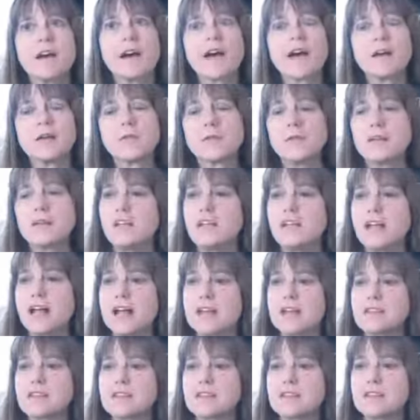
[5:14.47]
I
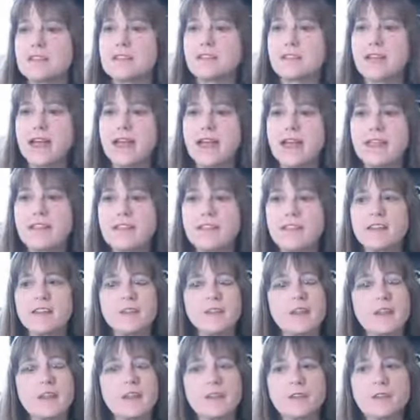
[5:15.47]
realized that
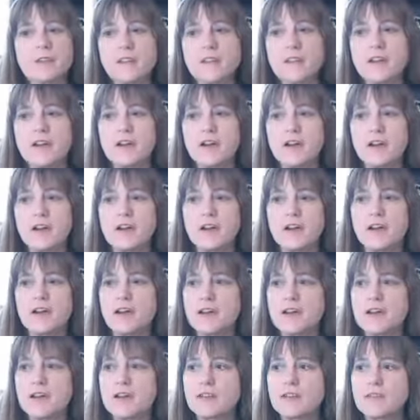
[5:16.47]
there
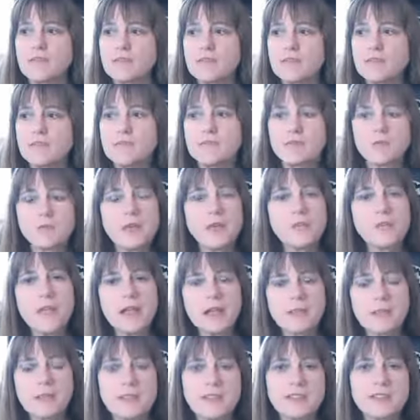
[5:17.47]
are three
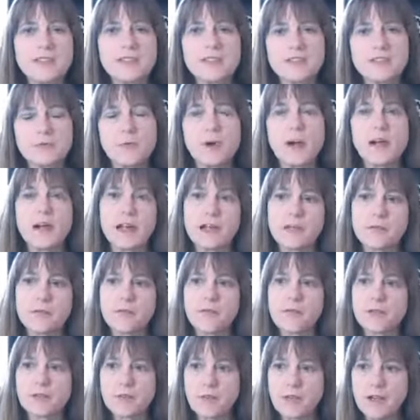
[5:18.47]
main reasons why
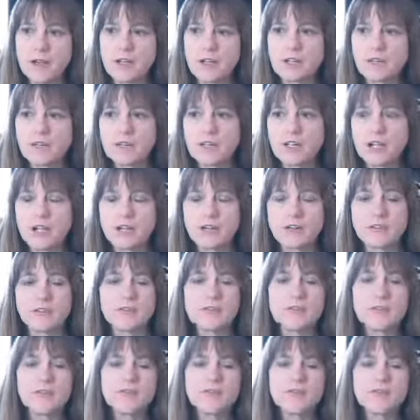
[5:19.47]
I'm running for Congress.